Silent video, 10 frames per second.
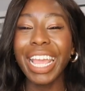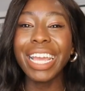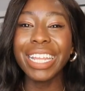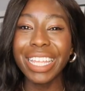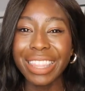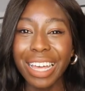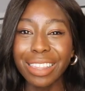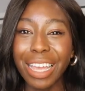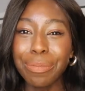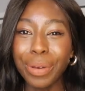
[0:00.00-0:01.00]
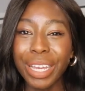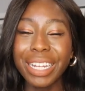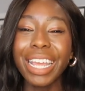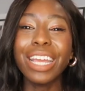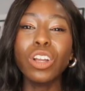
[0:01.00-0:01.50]
and hit that like
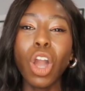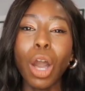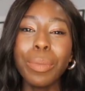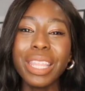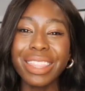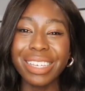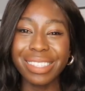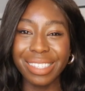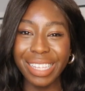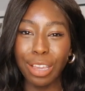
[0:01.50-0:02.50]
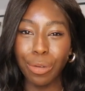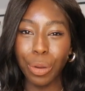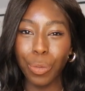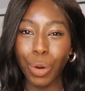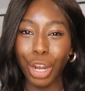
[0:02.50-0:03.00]
button, and comment the
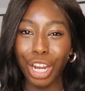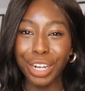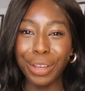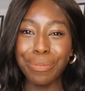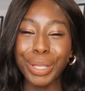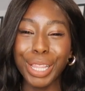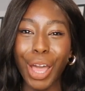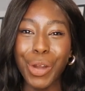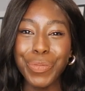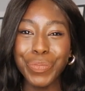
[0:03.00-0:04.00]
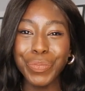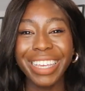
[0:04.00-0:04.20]
secret word below.